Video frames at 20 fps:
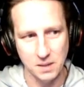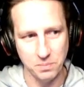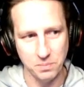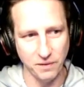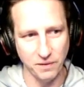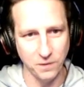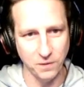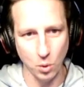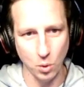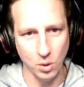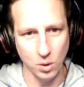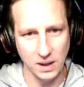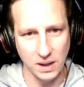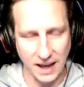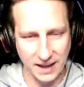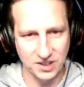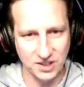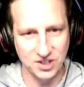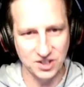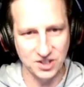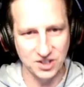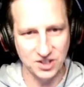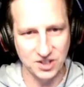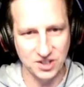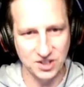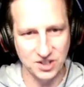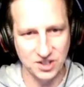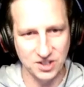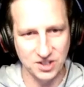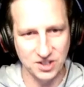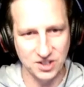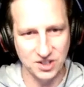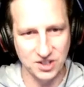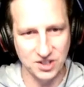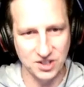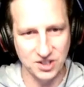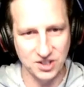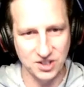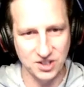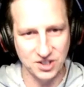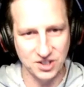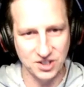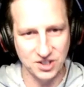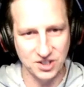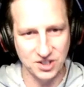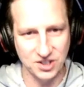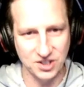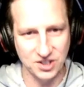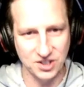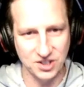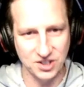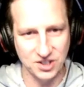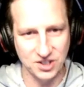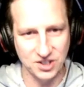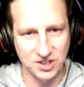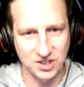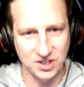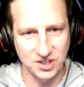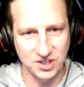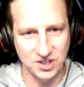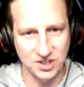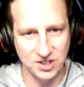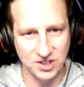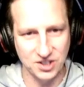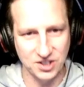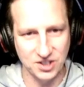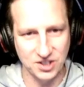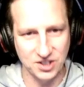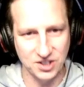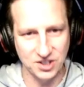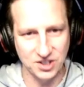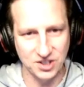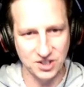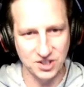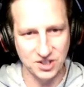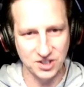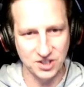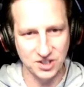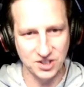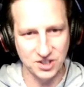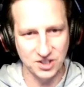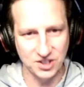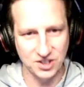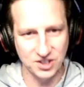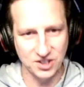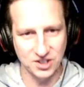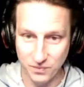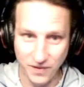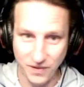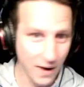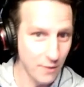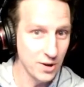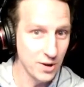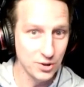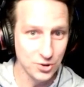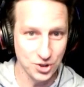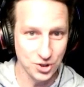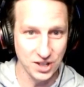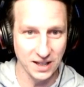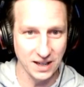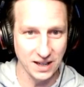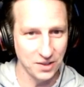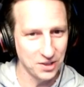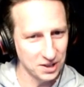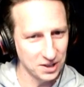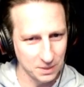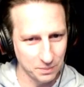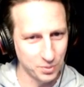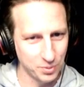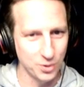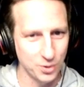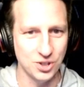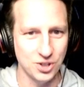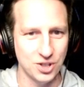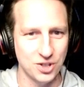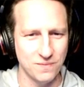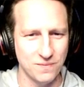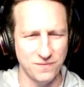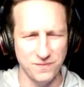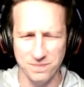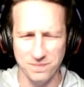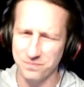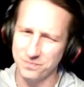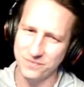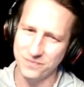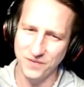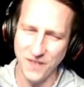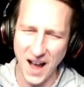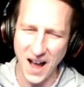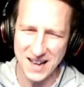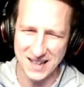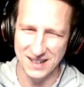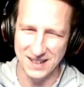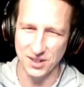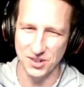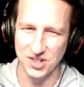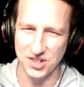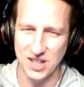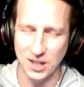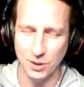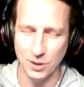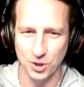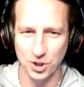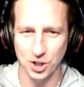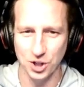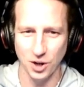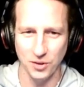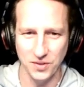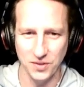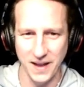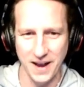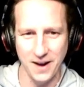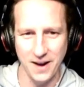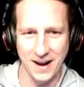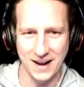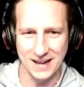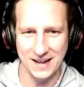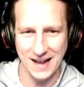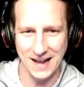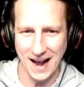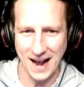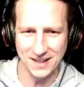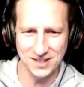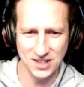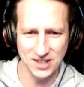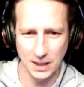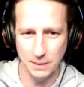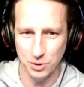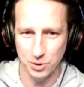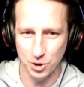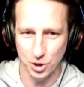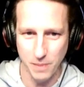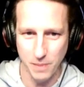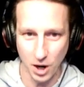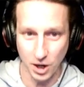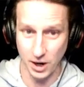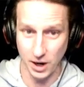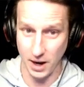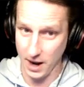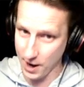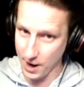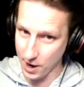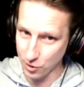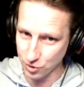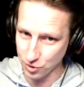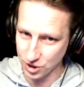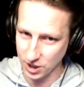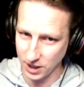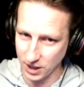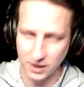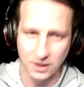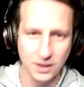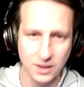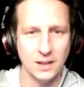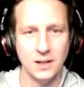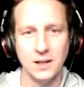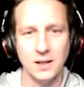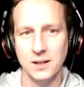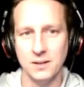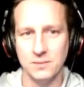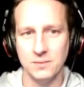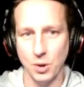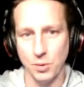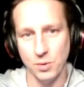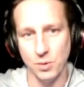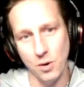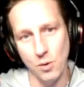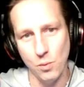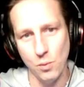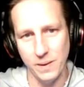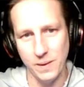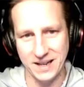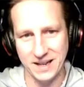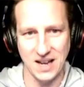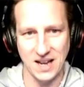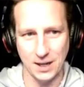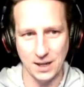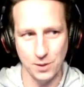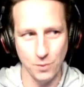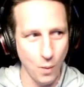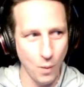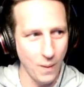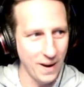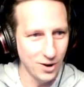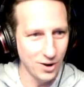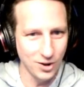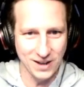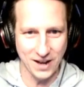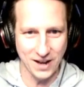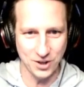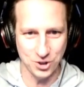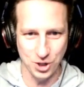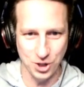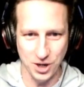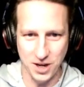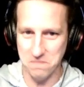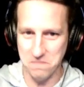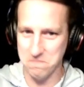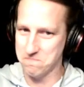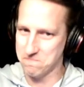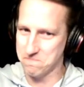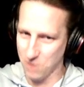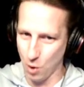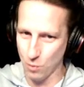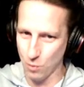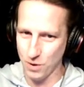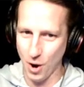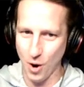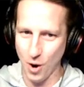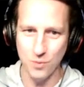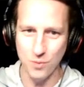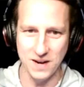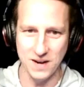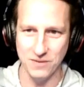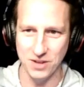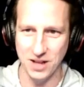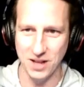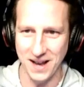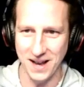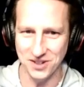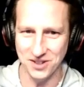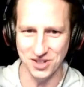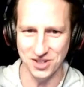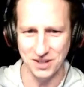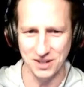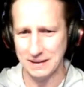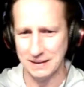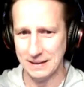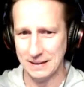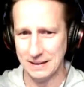before like Skip Schumacher did with the Marlins organization, and that played out. So very interesting. I think the Bruce has fired a little secret shot there at Skip Schumacher. Interesting. Don't know exactly what went on last year. Don't know. Nevertheless,